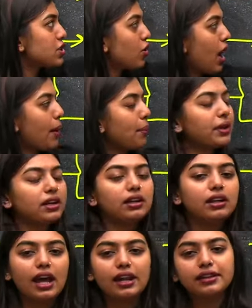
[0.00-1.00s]
so
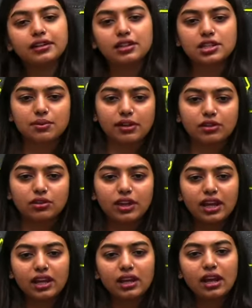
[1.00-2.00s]
apical and this one.
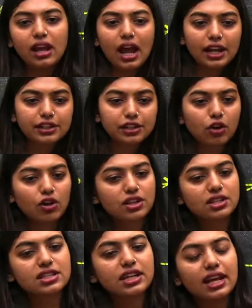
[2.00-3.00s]
Okay.
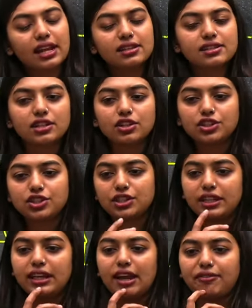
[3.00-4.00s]
Antagonistic and
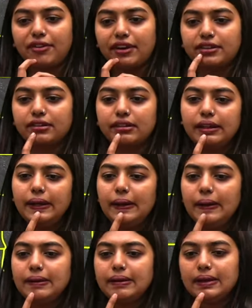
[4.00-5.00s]
synergetic effect.
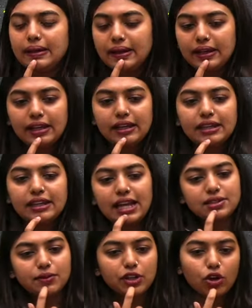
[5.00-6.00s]
Clear?
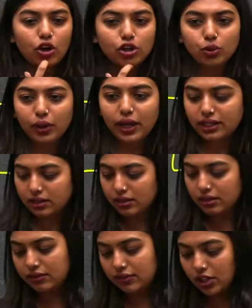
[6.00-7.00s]
Yes, will you all do it?
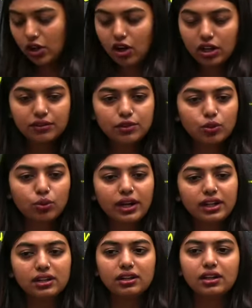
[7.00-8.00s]
Will you all do
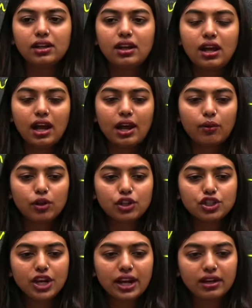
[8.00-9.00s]
it? I want
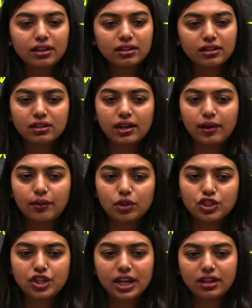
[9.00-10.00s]
to check. I
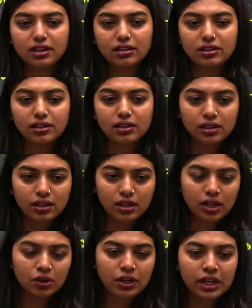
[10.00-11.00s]
want to check.
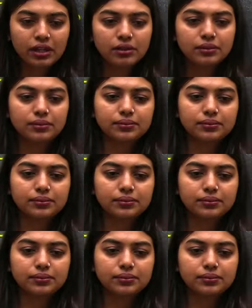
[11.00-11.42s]
Okay.